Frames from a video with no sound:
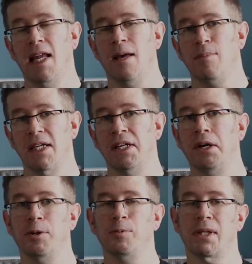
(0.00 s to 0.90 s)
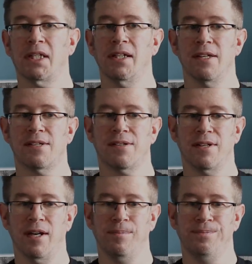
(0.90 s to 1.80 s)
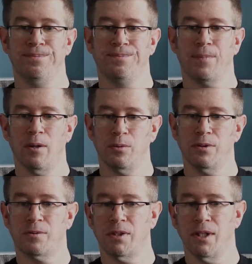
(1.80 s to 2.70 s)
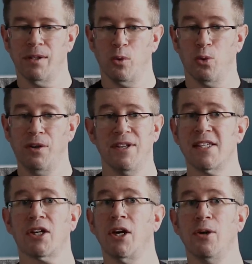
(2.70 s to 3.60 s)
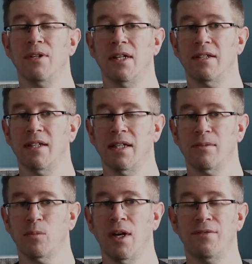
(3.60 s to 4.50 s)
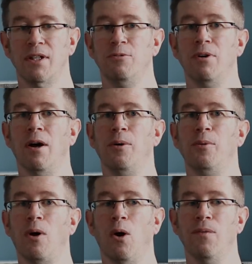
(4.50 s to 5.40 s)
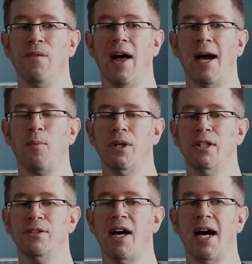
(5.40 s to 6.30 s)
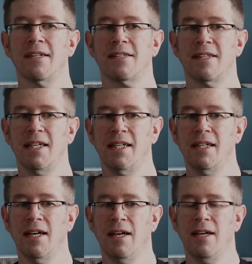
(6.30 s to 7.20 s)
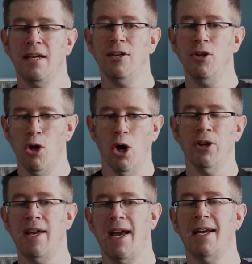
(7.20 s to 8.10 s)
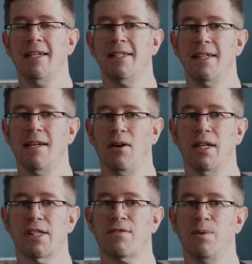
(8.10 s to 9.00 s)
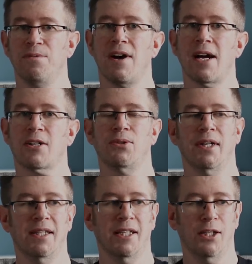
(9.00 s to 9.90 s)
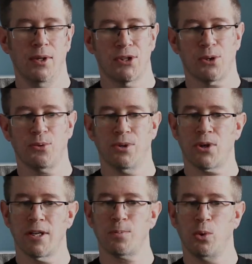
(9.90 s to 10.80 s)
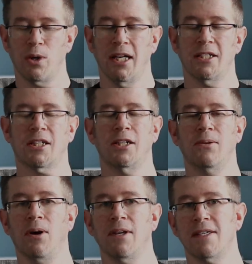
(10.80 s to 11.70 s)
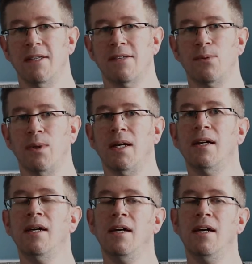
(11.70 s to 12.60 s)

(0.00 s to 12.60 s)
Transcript: let me know because um, I would, uh, or if it's a coding thing, whatever you know on that when you've had the non-LED lights from the factory and then you install the Transporter HQ lights into it.